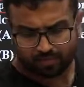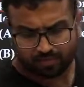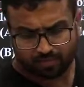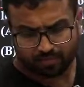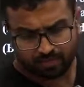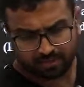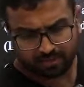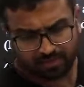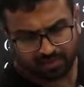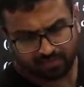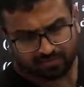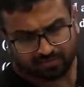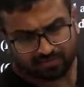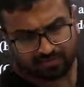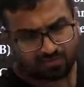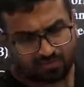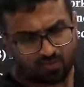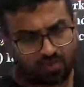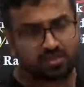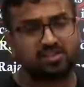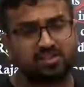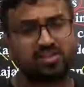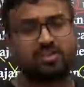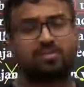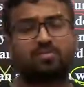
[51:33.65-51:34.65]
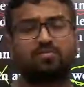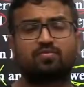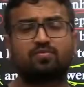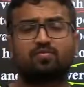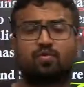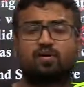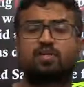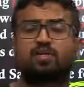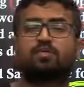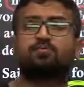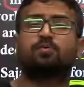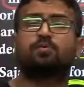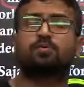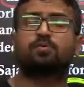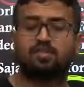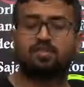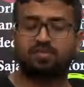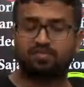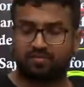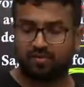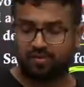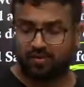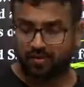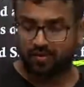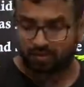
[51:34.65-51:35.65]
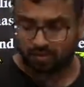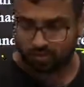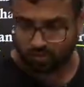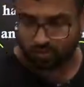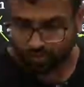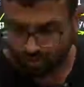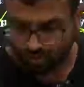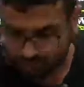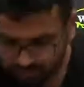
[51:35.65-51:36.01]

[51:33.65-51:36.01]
Perceive. What is it? What is perceive? Who